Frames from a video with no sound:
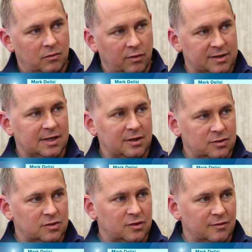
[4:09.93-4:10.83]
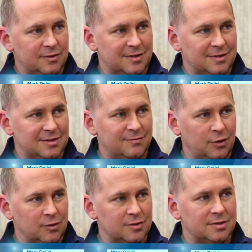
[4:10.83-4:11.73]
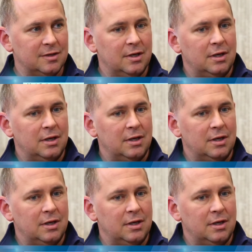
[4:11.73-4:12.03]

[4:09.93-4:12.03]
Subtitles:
residential services folks